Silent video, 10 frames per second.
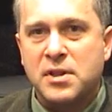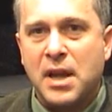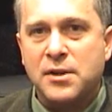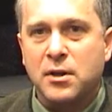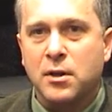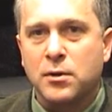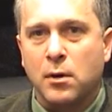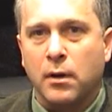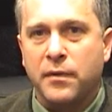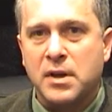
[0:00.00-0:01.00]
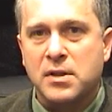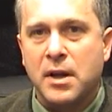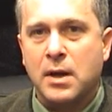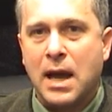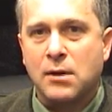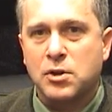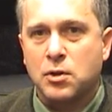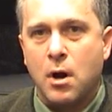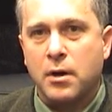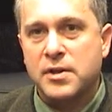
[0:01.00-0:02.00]
stays in control of things like how
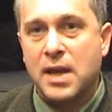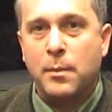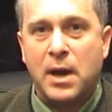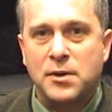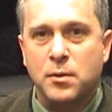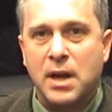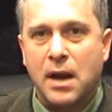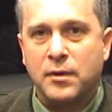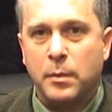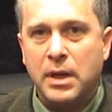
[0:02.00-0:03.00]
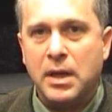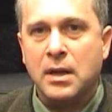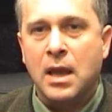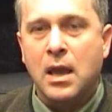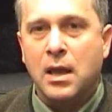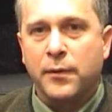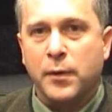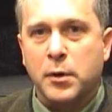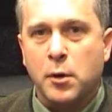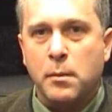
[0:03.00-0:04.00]
strong does that password have to be.
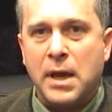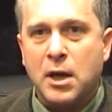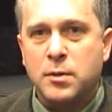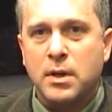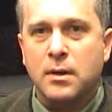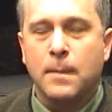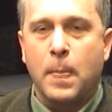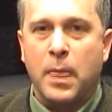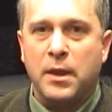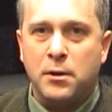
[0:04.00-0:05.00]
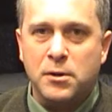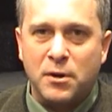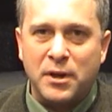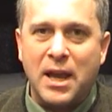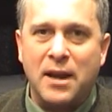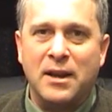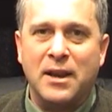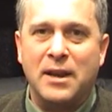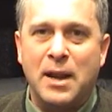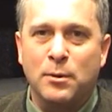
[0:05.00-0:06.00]
For group management, the user, again,
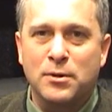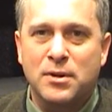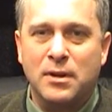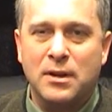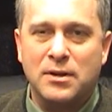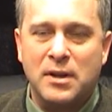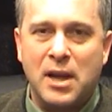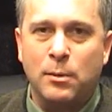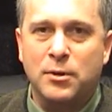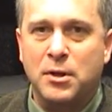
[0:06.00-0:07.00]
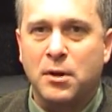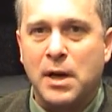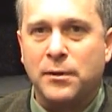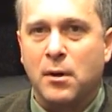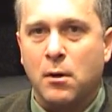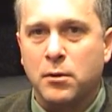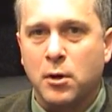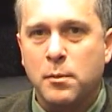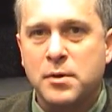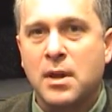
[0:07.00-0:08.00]
is enabled to create their own
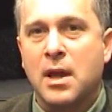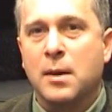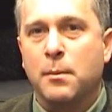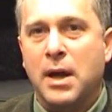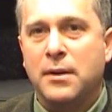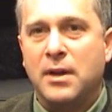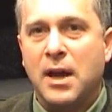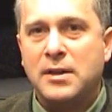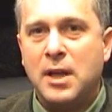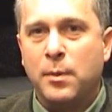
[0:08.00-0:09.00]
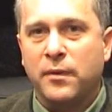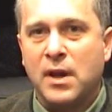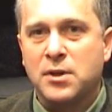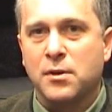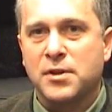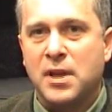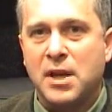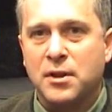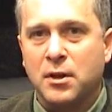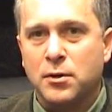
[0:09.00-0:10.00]
groups, but the IT professional
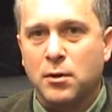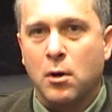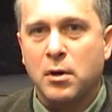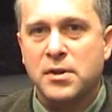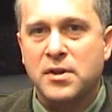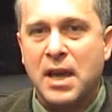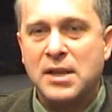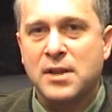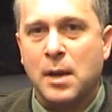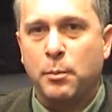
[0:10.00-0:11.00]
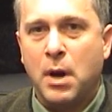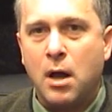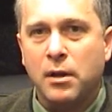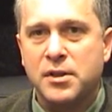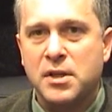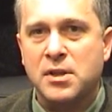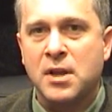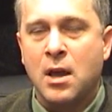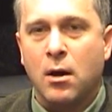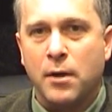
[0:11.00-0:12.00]
stays in control because they set
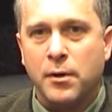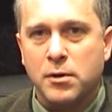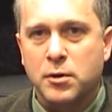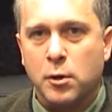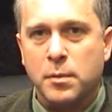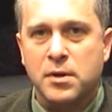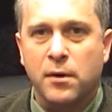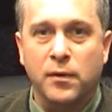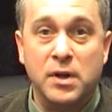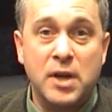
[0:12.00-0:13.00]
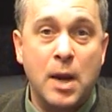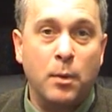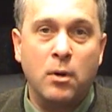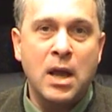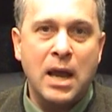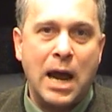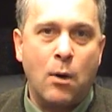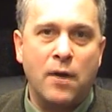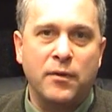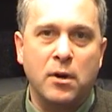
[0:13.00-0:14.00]
policies on those groups. So for example,
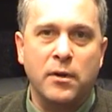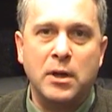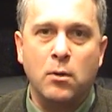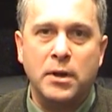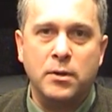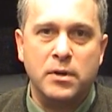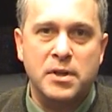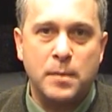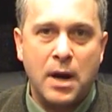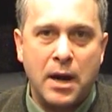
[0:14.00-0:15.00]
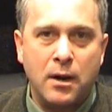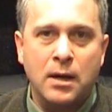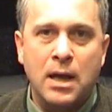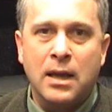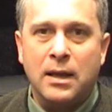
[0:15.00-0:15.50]
how often are they going to expire?